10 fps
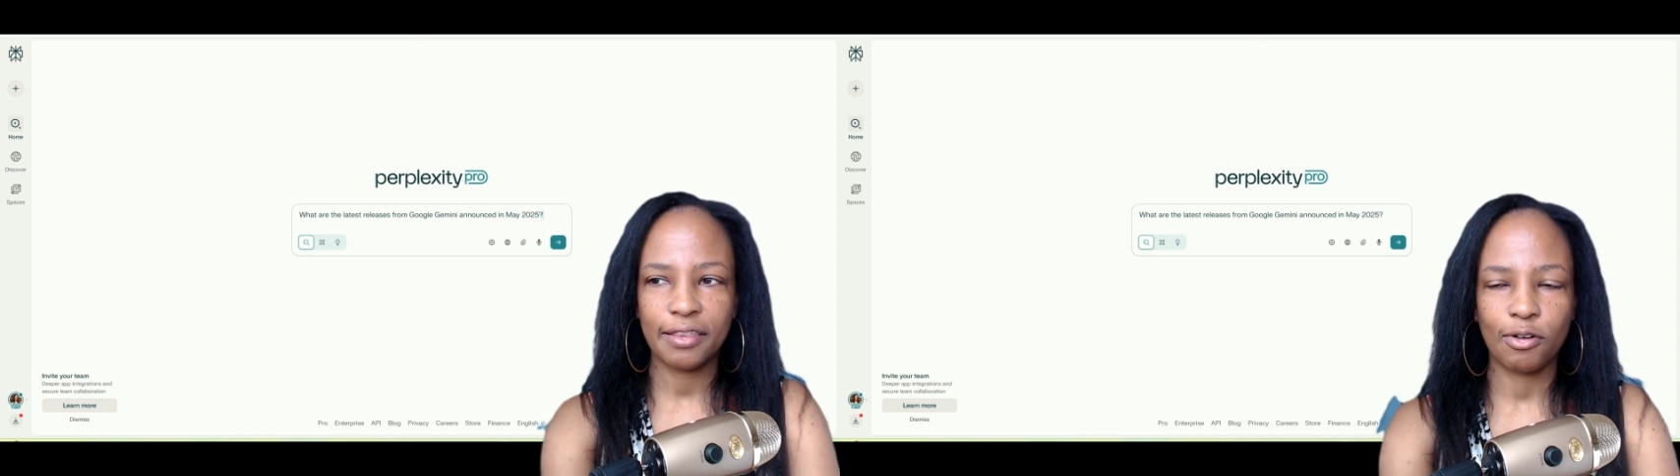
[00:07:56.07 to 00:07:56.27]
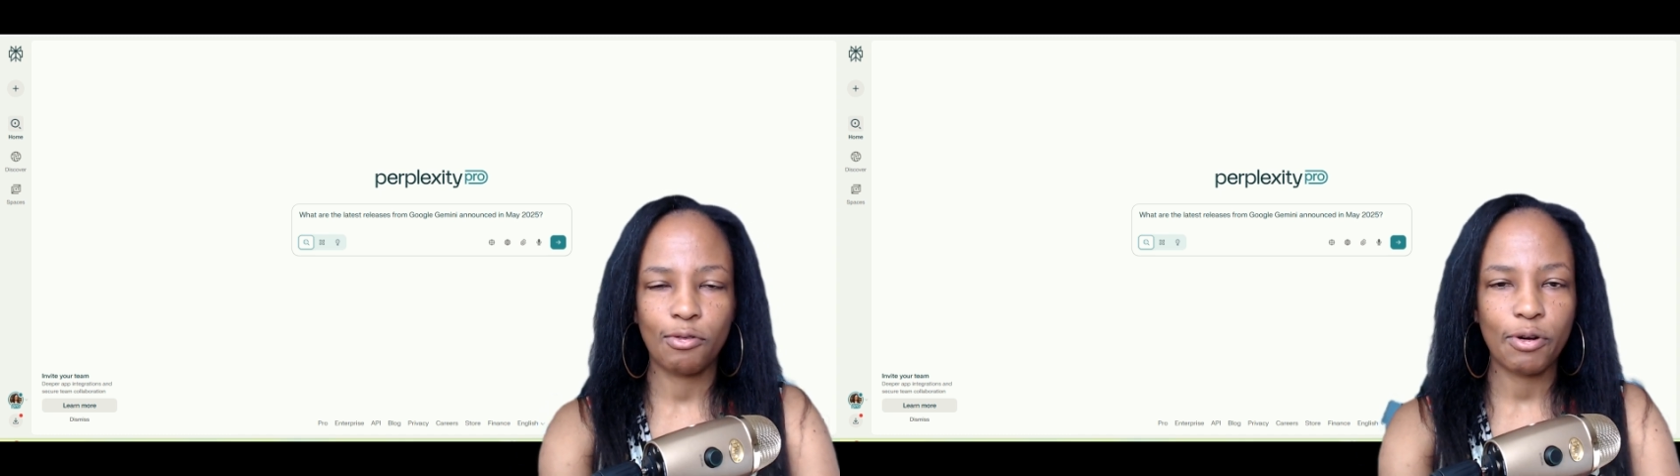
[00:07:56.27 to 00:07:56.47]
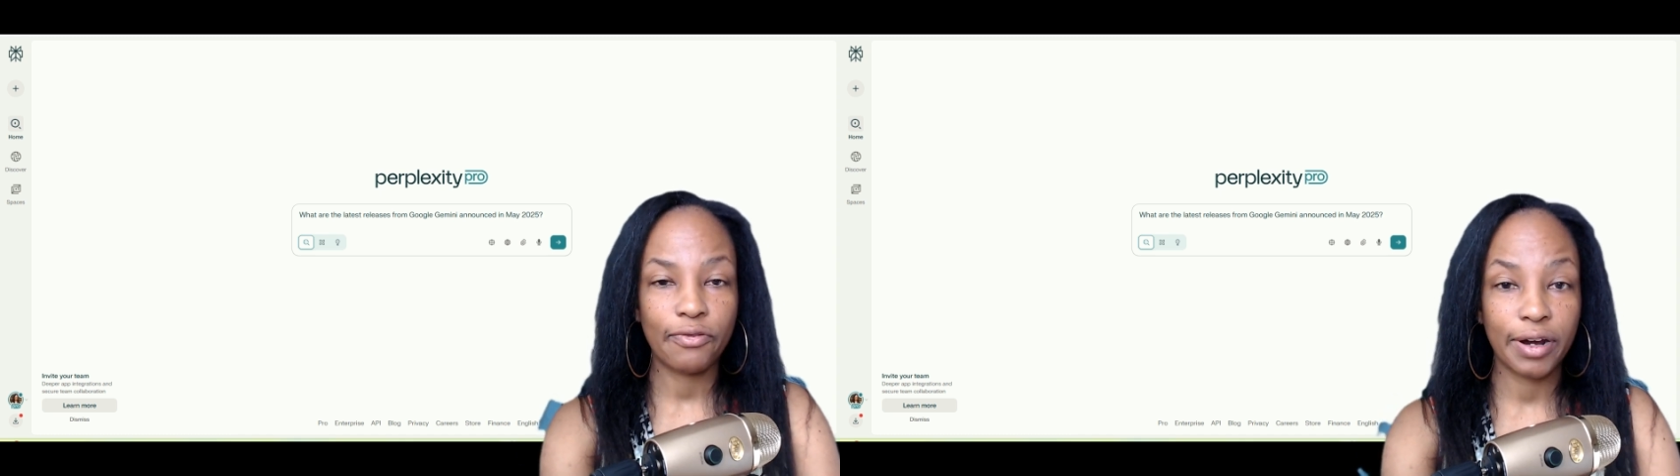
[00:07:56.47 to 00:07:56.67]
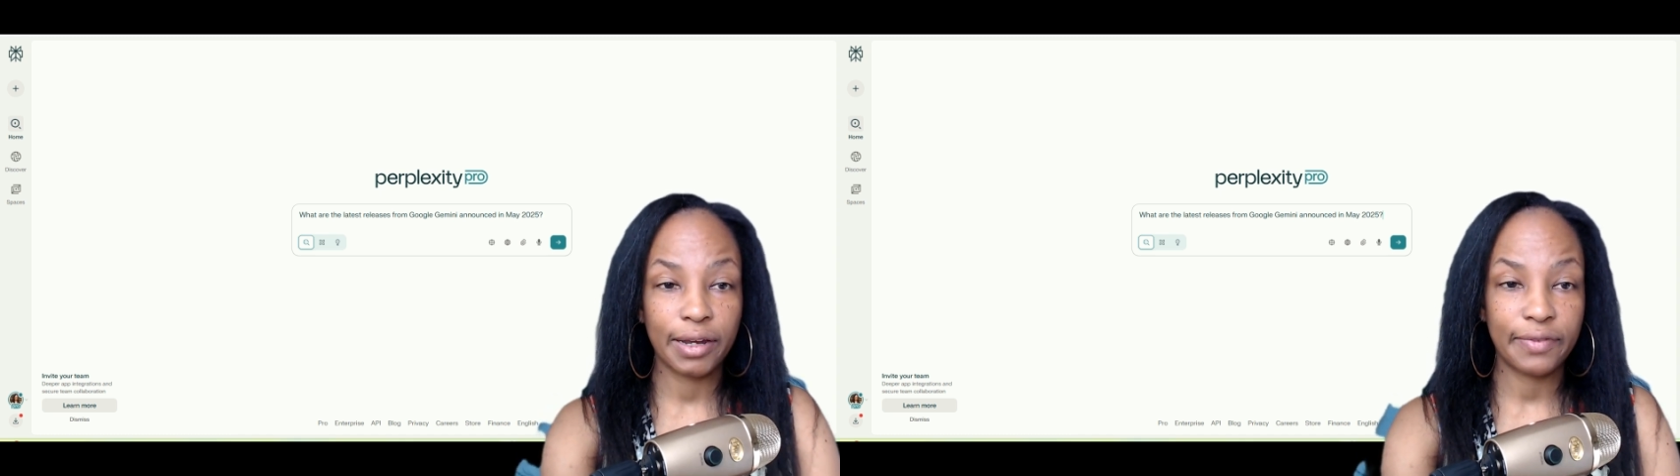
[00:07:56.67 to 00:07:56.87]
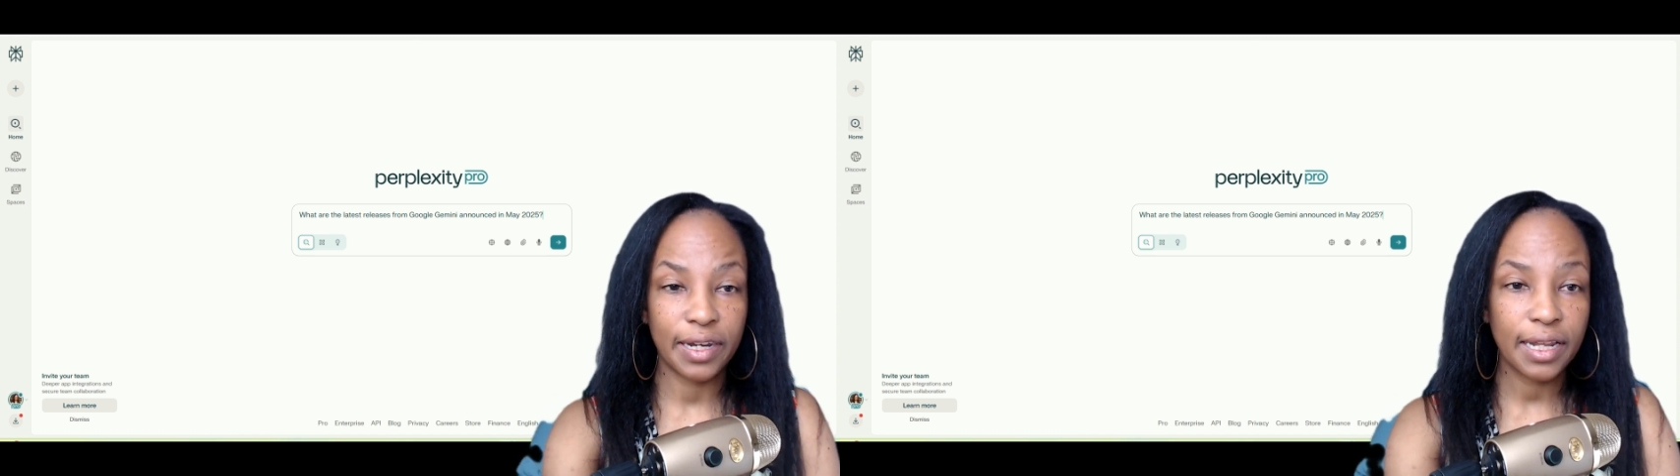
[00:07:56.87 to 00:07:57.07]
the quote
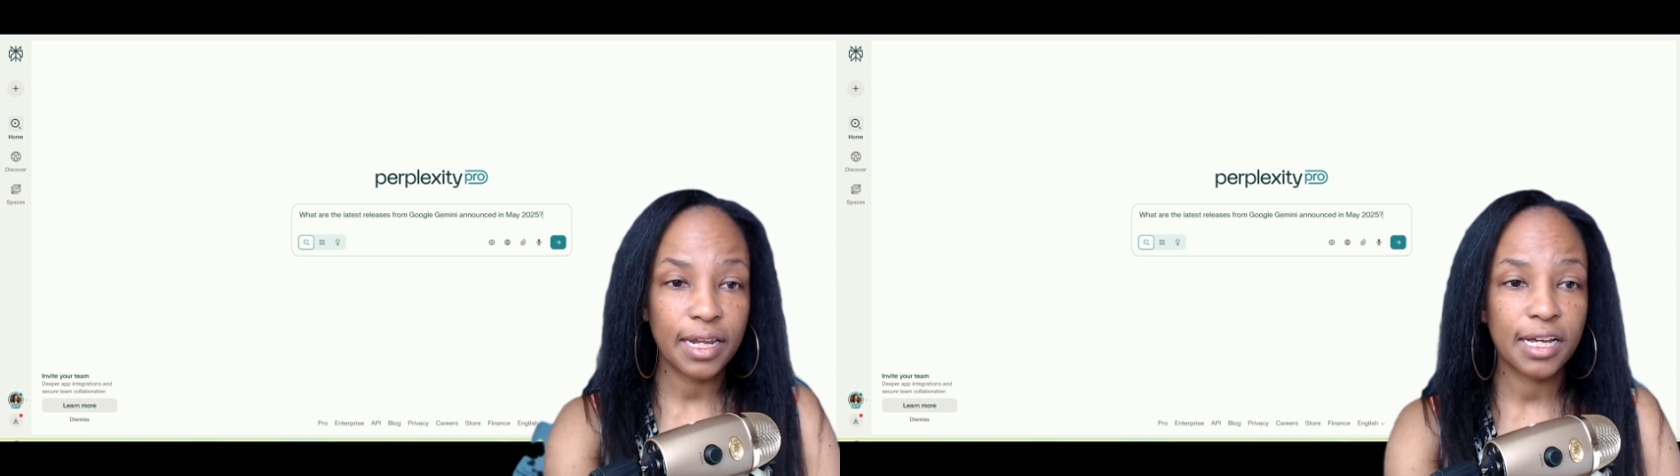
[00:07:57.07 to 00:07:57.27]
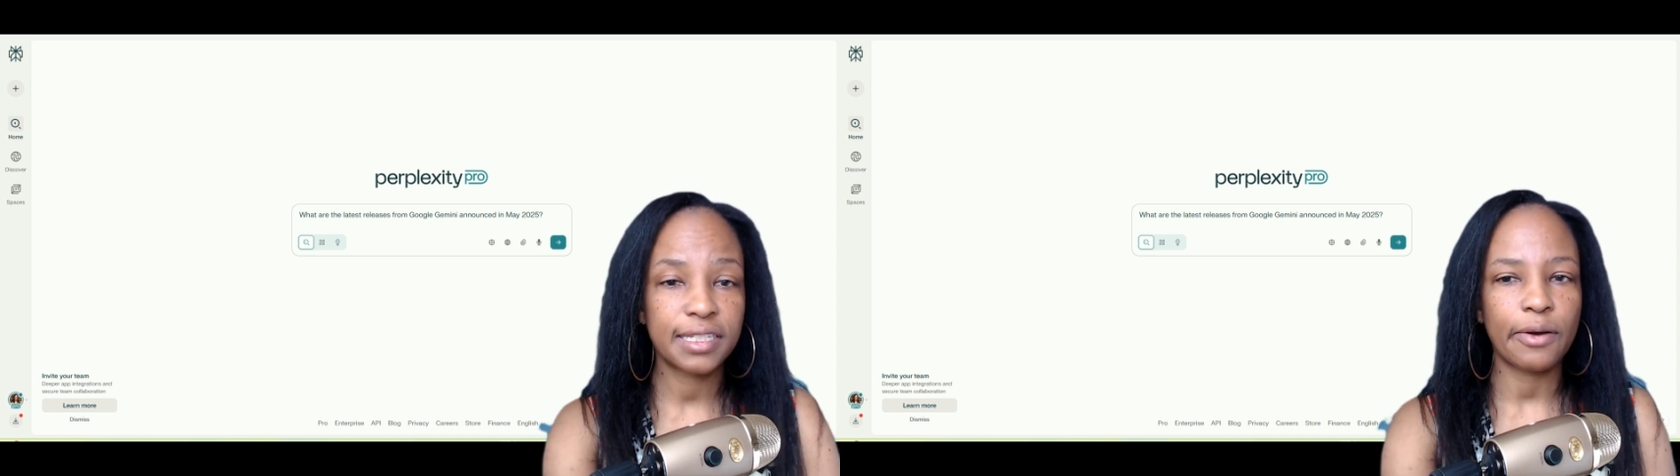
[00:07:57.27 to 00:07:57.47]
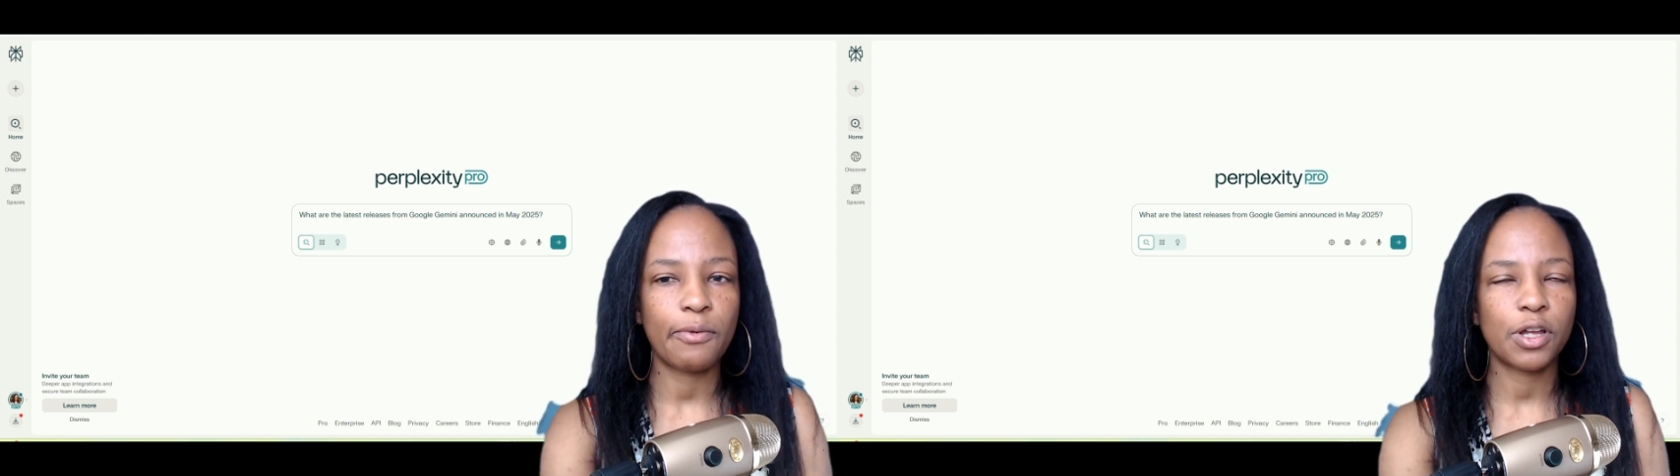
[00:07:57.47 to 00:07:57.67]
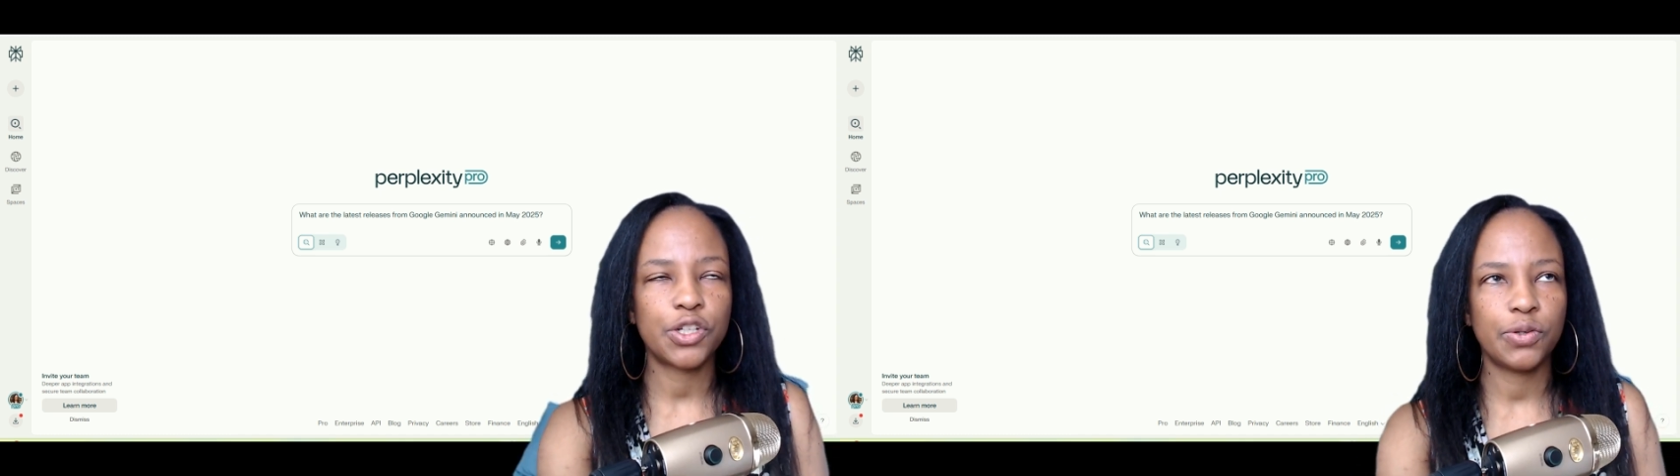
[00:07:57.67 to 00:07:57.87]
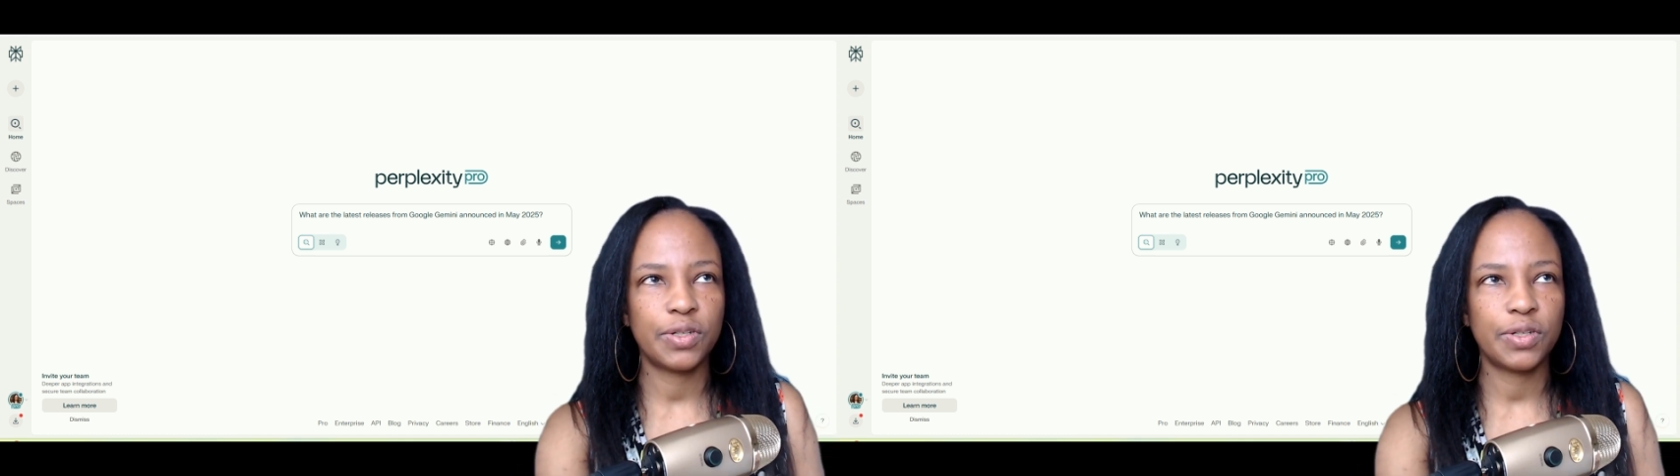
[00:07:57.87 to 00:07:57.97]
very vanilla, because I want